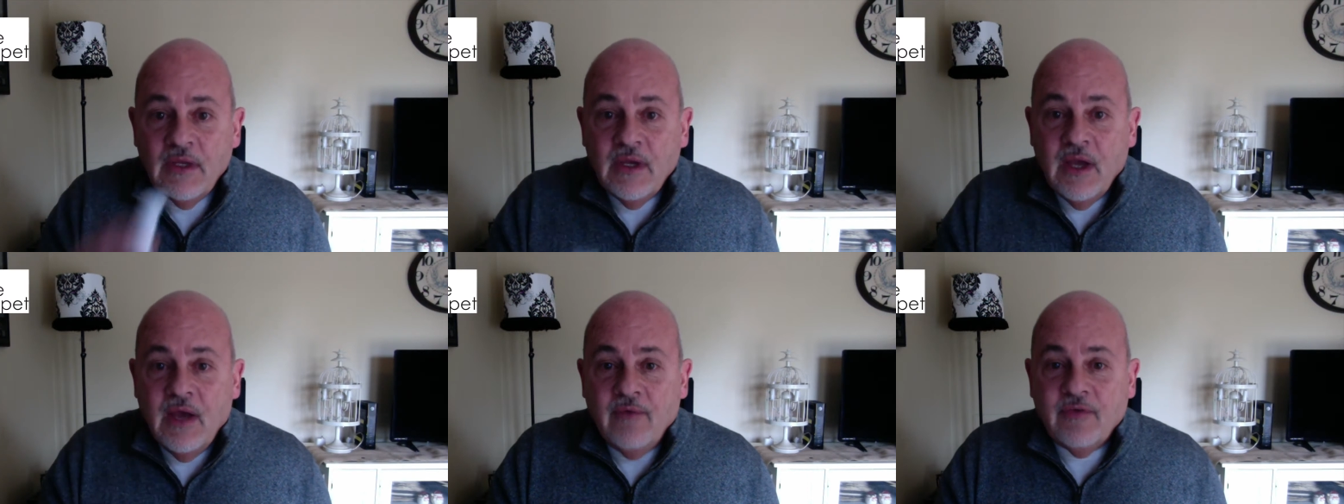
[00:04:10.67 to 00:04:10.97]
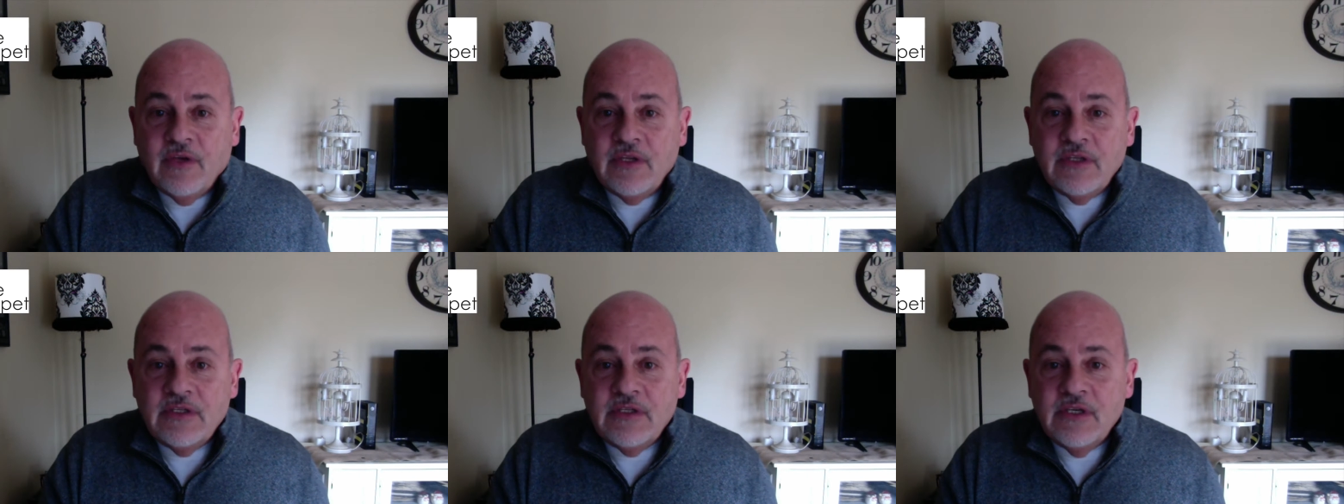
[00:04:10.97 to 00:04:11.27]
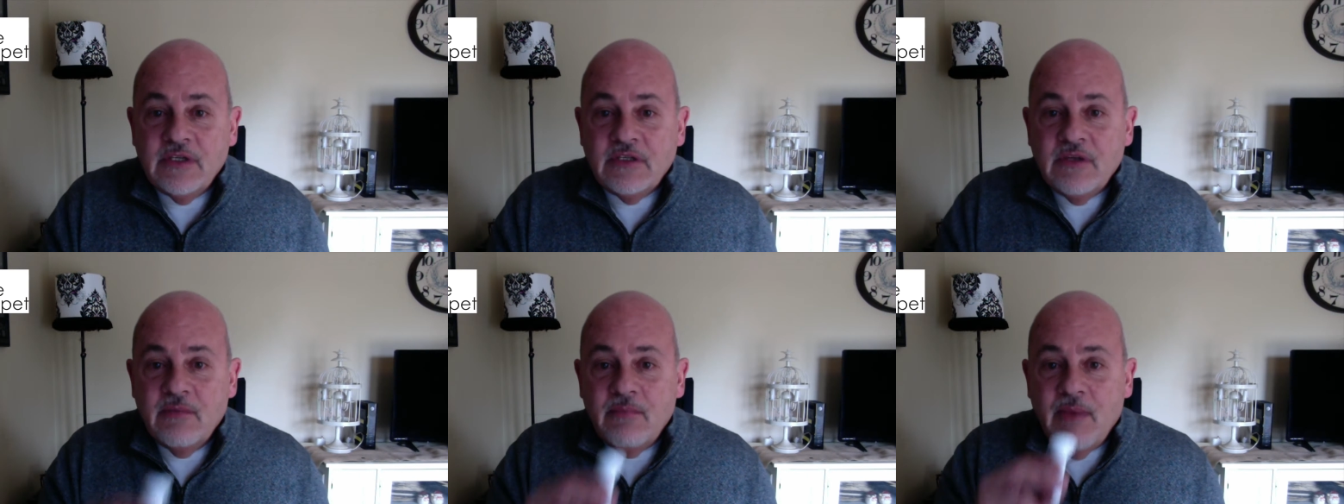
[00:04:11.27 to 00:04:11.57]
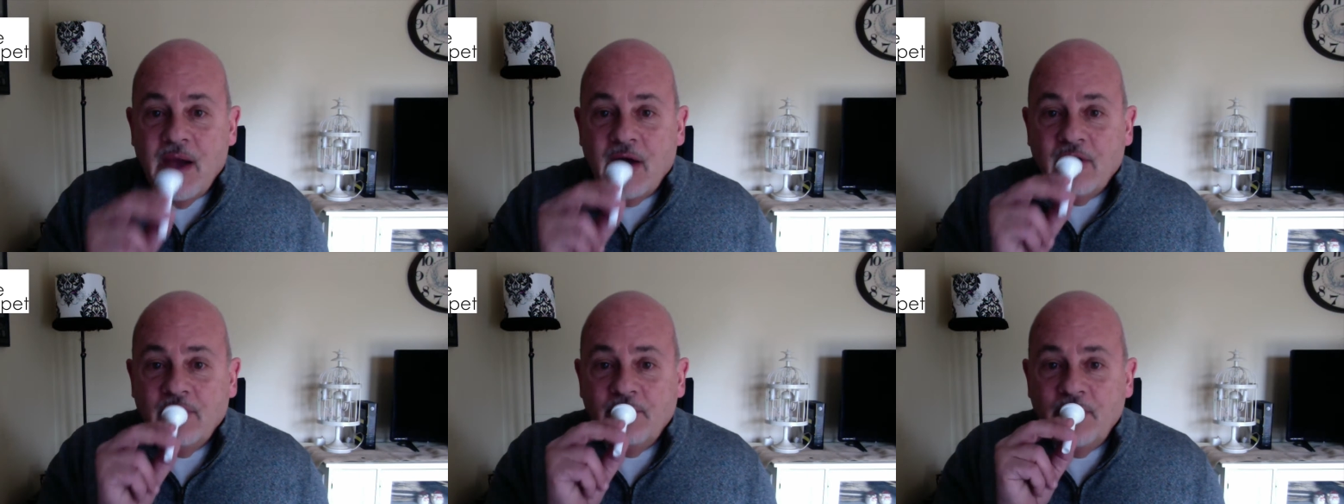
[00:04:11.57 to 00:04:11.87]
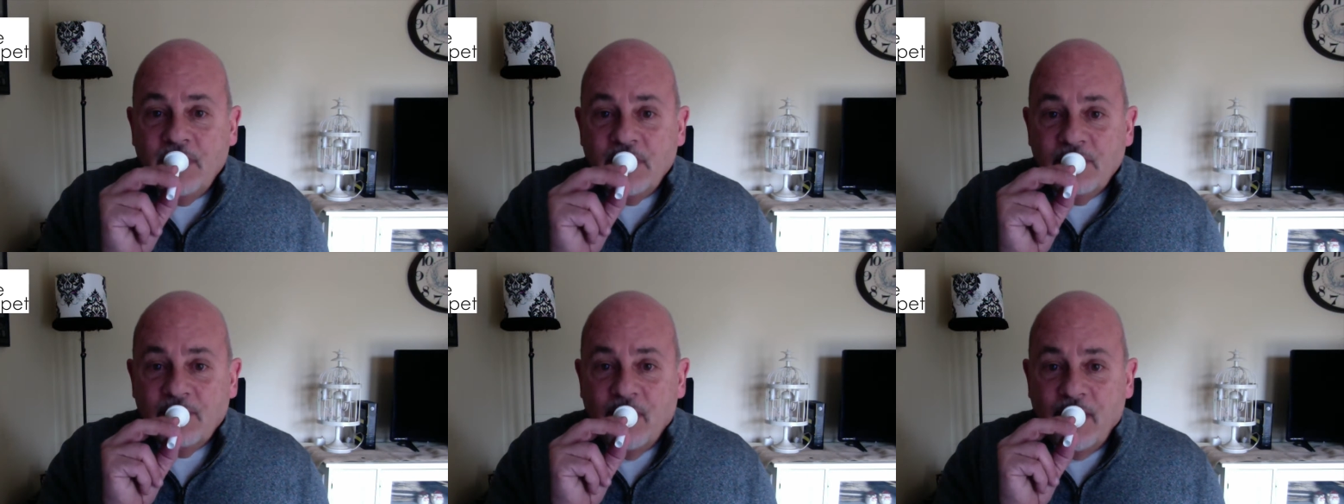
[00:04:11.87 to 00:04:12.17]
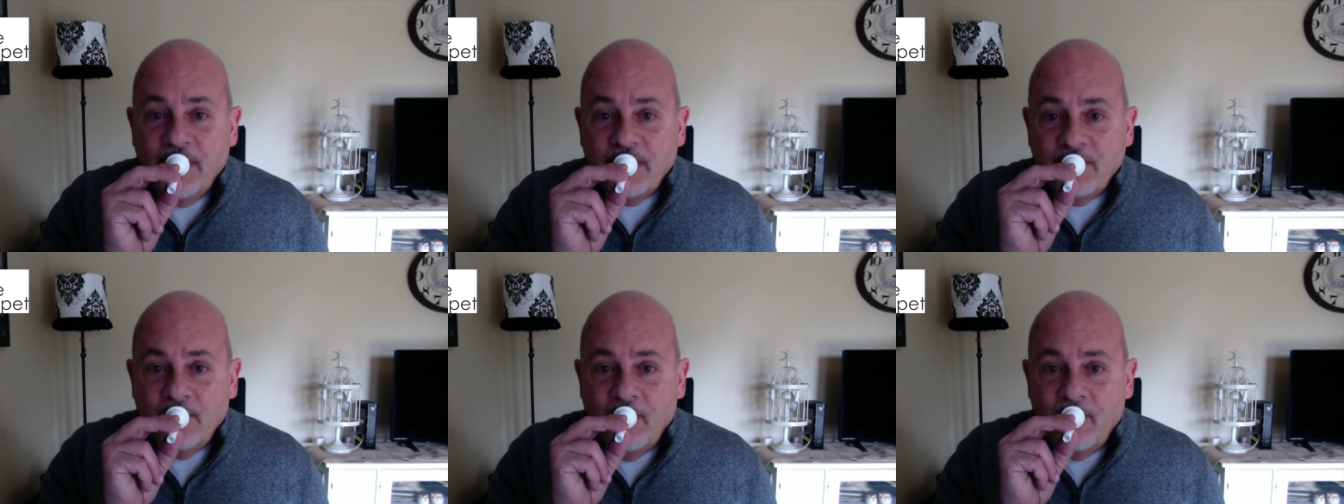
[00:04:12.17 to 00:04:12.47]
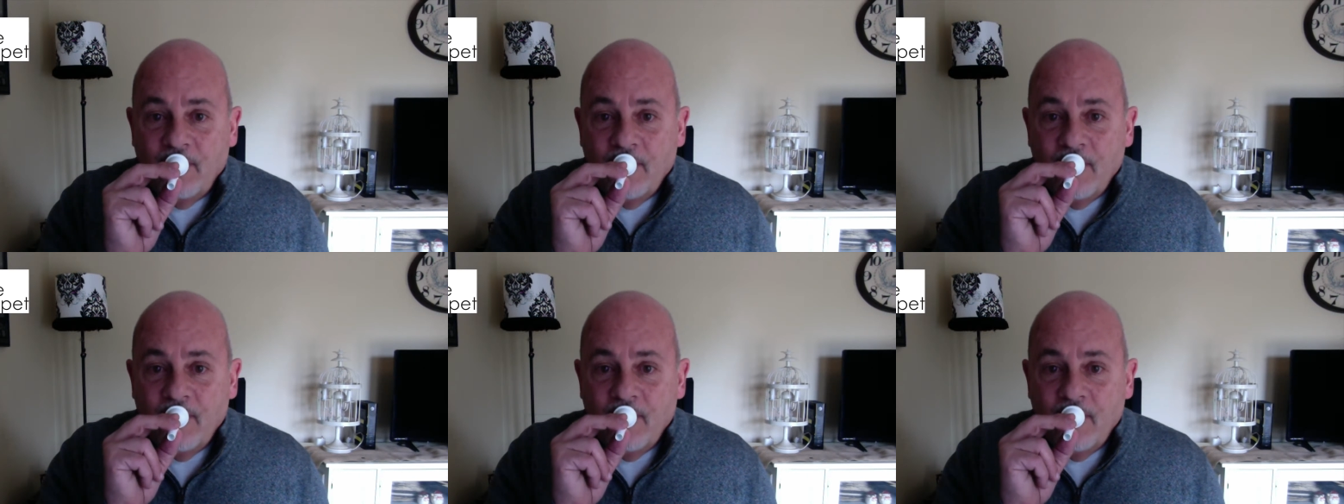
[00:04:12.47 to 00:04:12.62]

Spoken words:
of consistent mouthpiece placement.